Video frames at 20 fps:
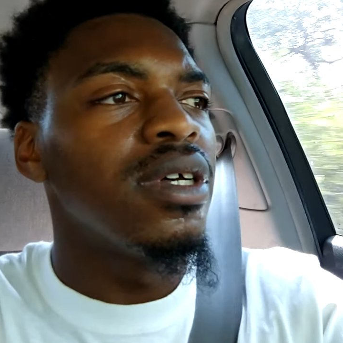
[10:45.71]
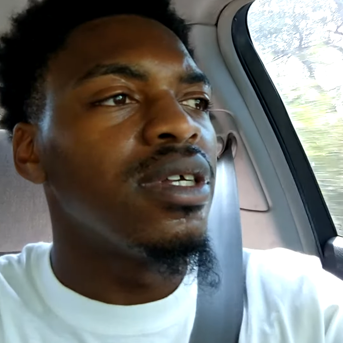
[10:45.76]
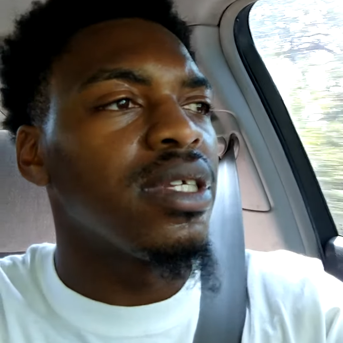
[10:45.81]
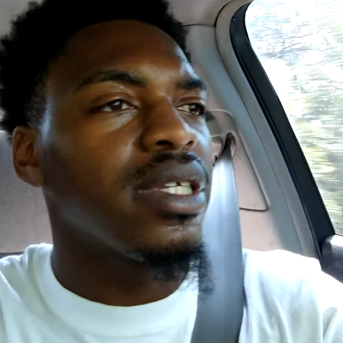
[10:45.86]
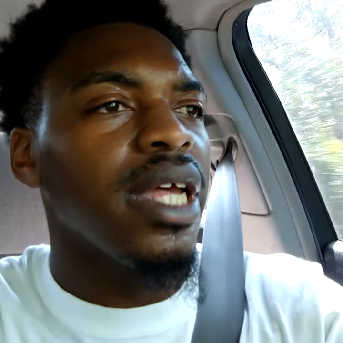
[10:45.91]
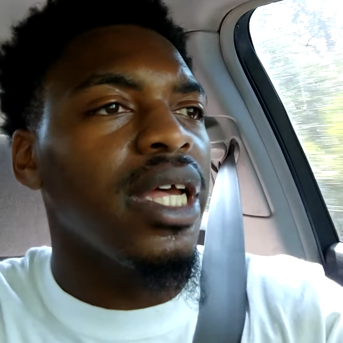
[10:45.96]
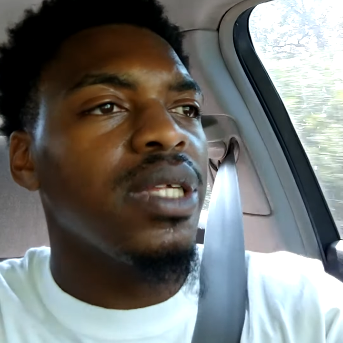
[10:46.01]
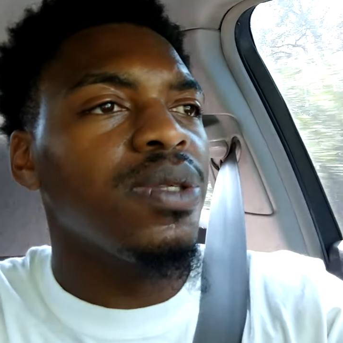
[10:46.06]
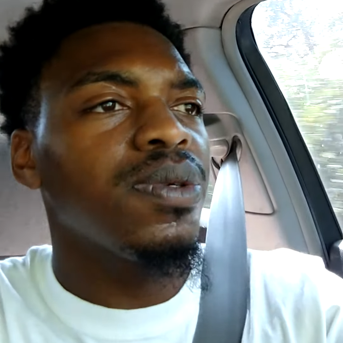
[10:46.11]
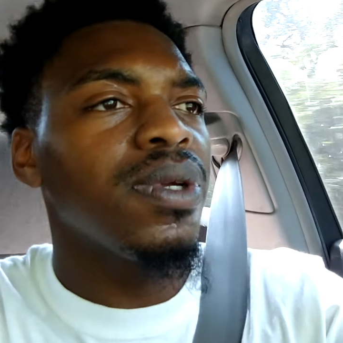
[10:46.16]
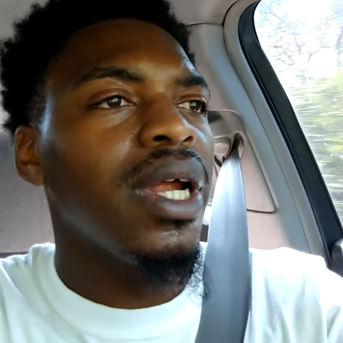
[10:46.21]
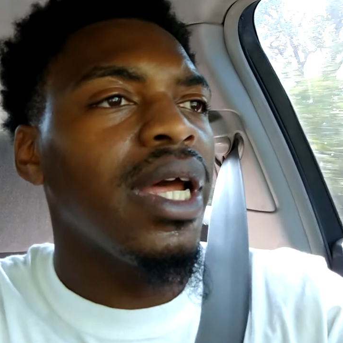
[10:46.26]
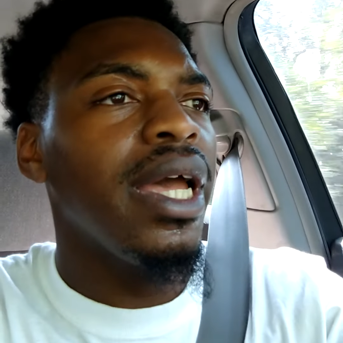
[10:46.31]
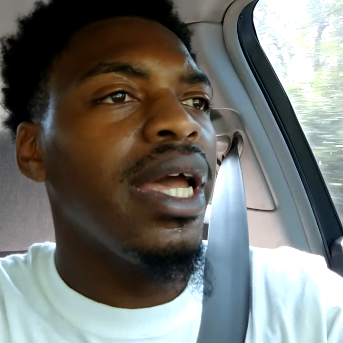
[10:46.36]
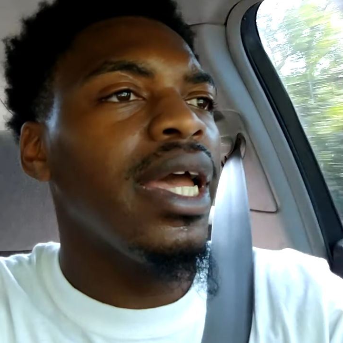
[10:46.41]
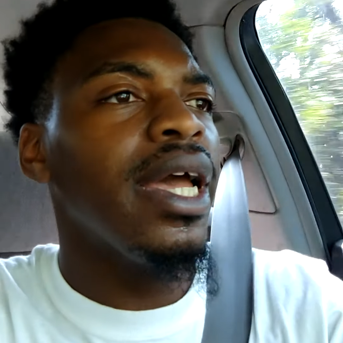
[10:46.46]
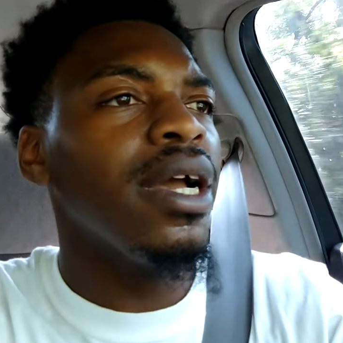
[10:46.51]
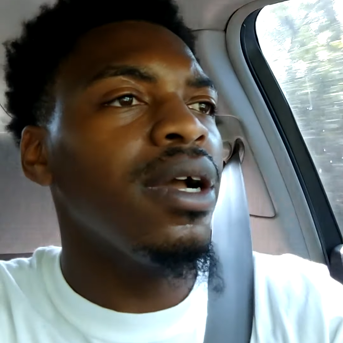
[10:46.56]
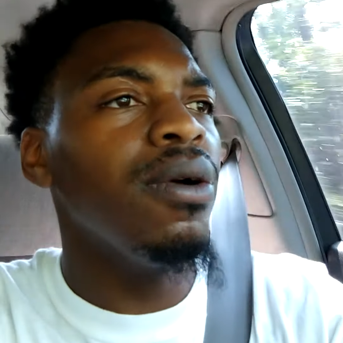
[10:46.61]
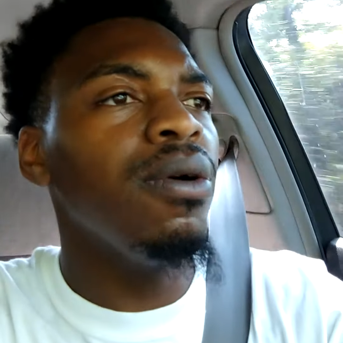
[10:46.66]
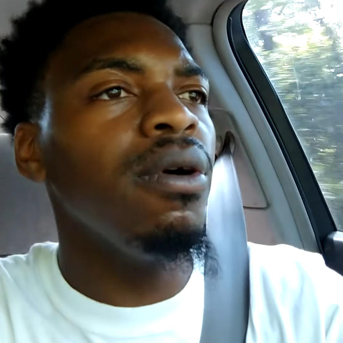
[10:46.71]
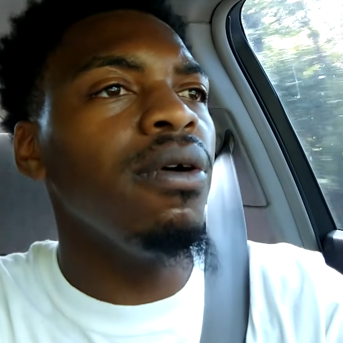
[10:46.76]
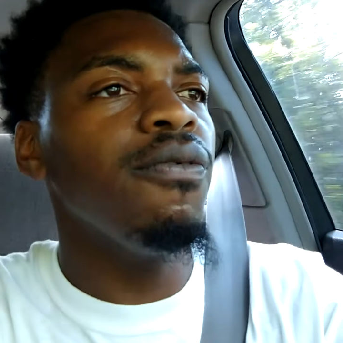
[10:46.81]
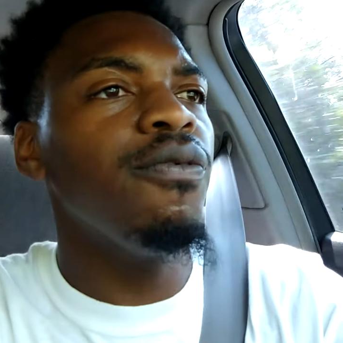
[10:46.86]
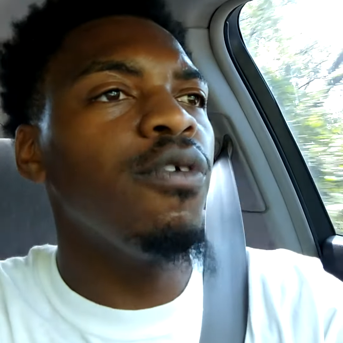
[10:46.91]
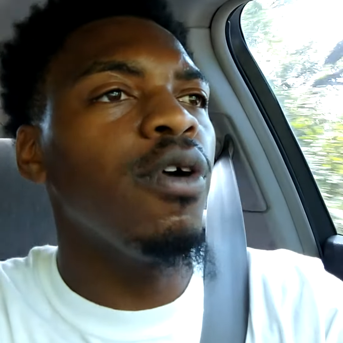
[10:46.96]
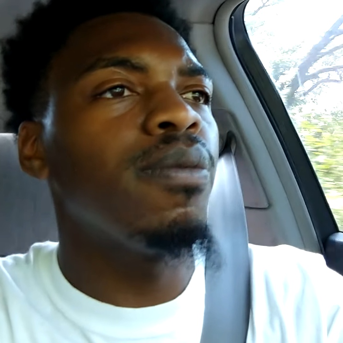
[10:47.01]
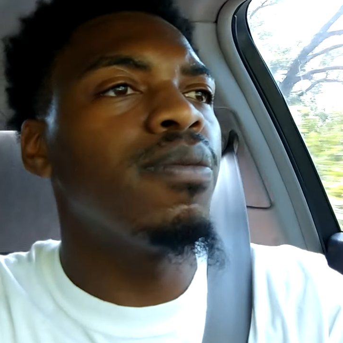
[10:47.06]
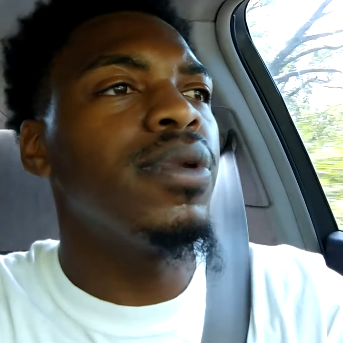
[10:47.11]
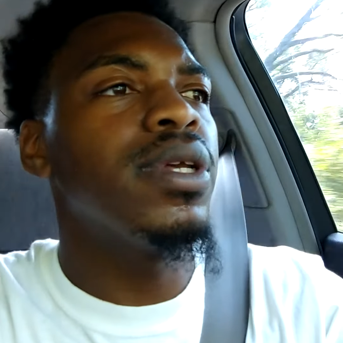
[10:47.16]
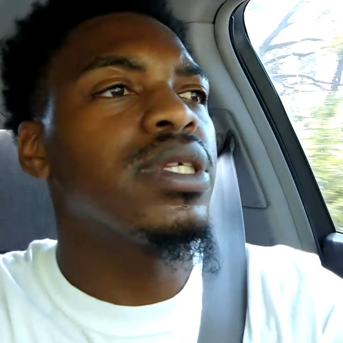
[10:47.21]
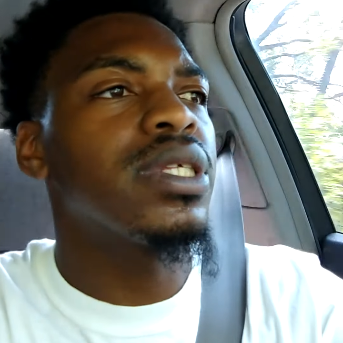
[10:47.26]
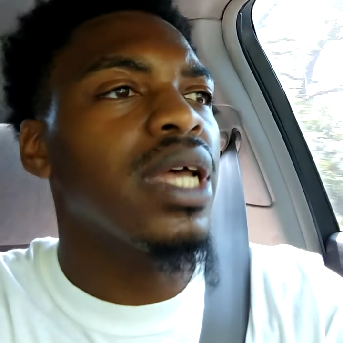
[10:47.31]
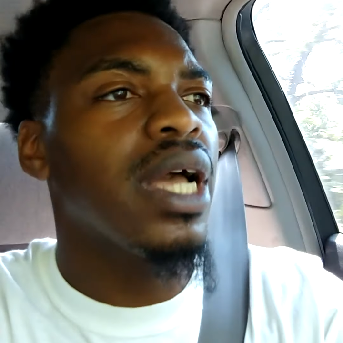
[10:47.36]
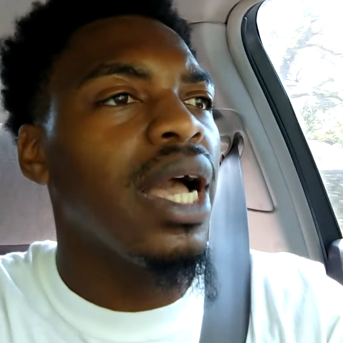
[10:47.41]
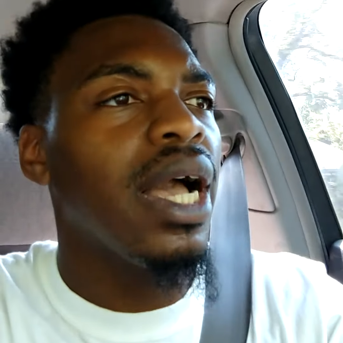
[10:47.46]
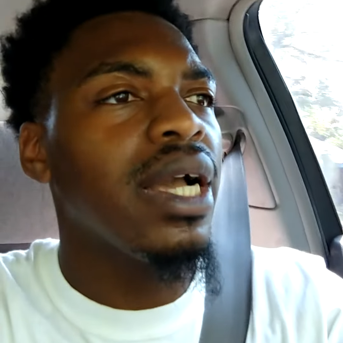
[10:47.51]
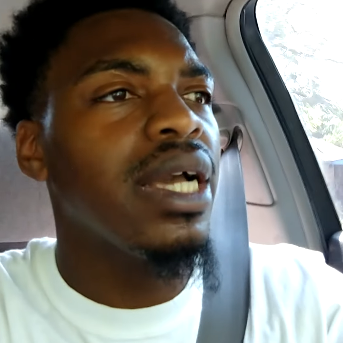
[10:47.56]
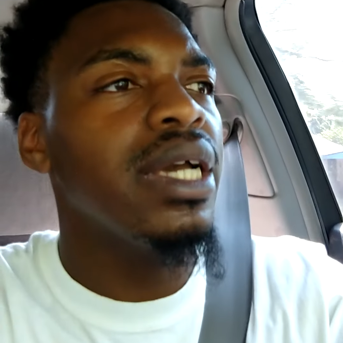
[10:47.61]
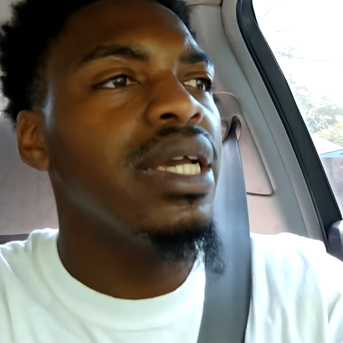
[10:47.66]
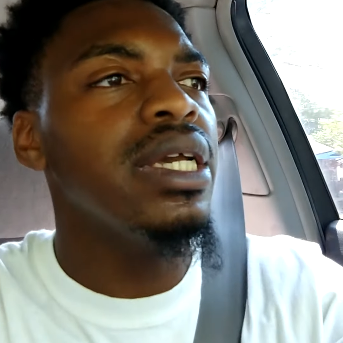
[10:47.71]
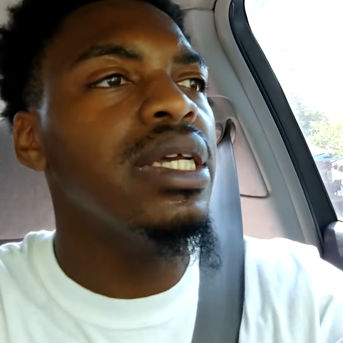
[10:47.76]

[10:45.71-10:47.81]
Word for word: Cause that's what I had going for me. Is like I could